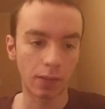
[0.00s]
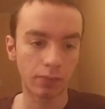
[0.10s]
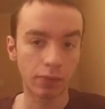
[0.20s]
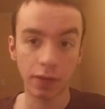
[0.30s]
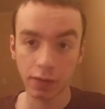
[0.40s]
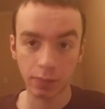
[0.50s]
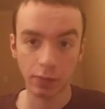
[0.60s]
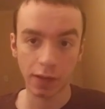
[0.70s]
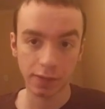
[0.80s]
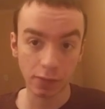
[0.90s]
pretty
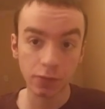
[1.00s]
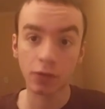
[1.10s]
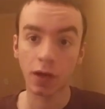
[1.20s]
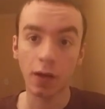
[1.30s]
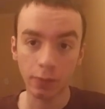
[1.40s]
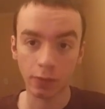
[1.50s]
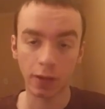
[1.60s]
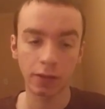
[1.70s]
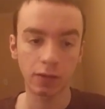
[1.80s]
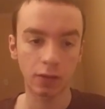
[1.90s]
depressed, I was
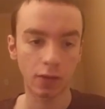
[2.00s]
recovering.